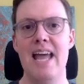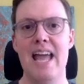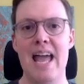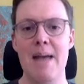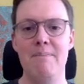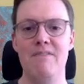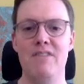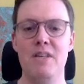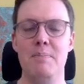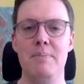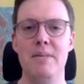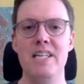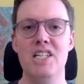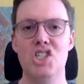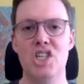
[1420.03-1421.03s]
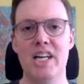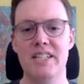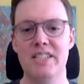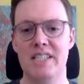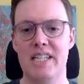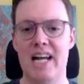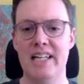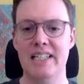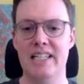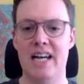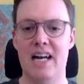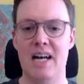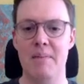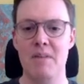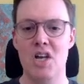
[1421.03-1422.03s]

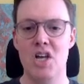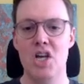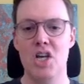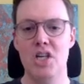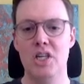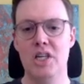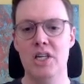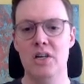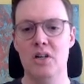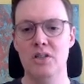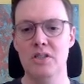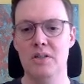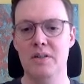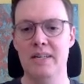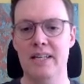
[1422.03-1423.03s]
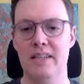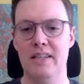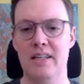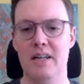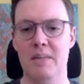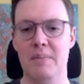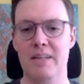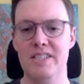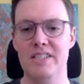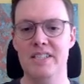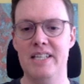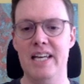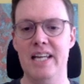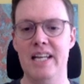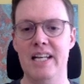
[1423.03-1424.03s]
mvpchess.com. You can also get there by
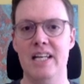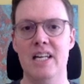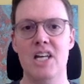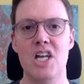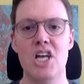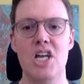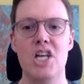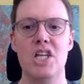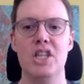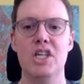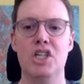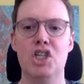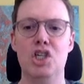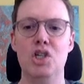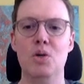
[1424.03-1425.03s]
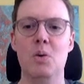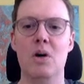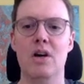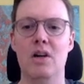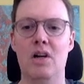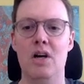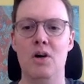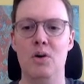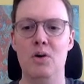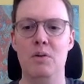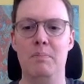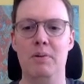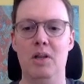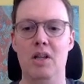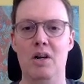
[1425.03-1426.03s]
scanning the QR code
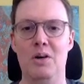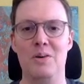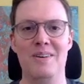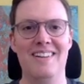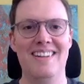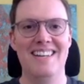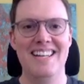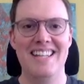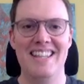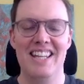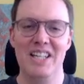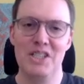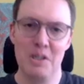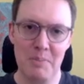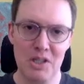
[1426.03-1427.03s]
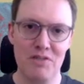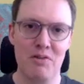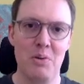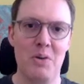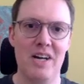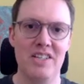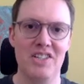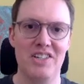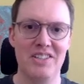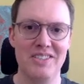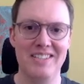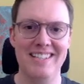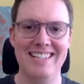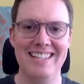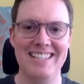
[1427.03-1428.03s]
below. Thanks so much for watching. I'll
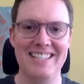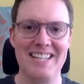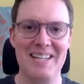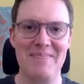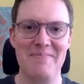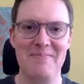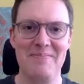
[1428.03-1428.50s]
see you next time.